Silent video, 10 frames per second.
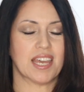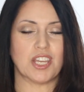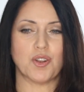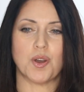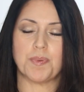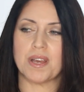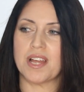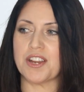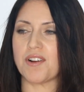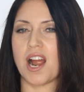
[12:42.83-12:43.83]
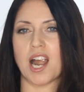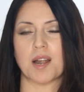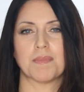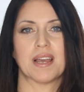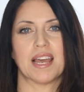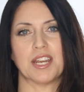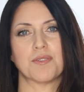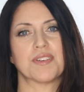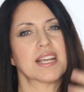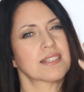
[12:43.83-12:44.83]
You do a peel on your arm and you
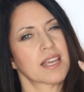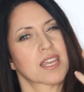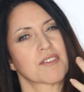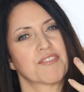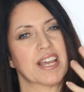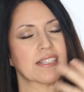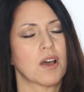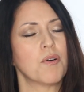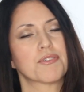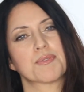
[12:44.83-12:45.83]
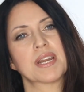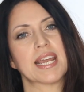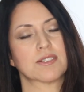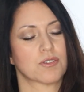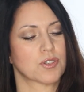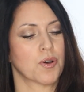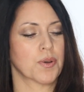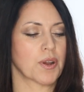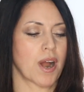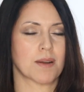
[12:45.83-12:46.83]
think it's like your face. 3 days or so
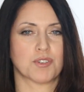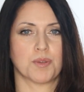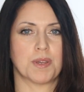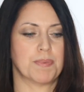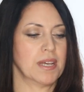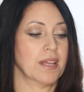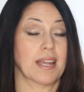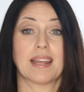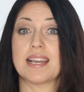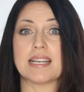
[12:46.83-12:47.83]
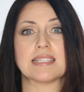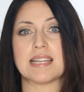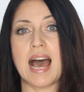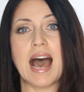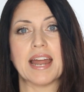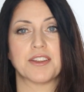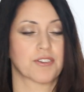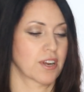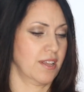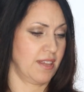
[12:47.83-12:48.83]
your arm should be peeling. It's not. You're
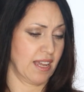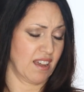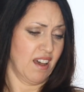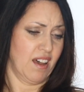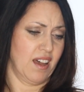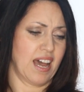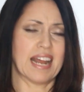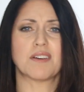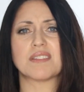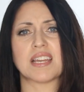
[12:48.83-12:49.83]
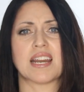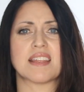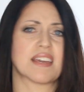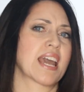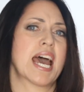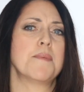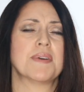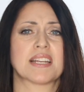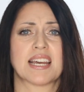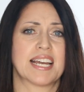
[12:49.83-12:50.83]
gonna think, I don't think anything
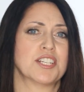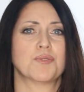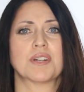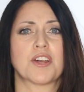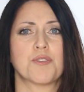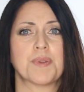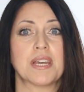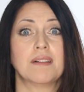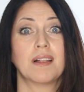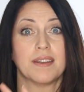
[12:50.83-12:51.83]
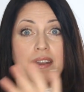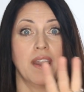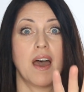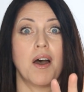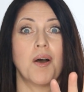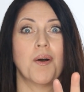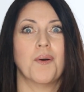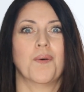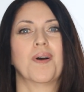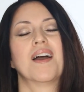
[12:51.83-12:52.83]
happened. Can I do another peel?
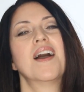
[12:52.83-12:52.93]
No.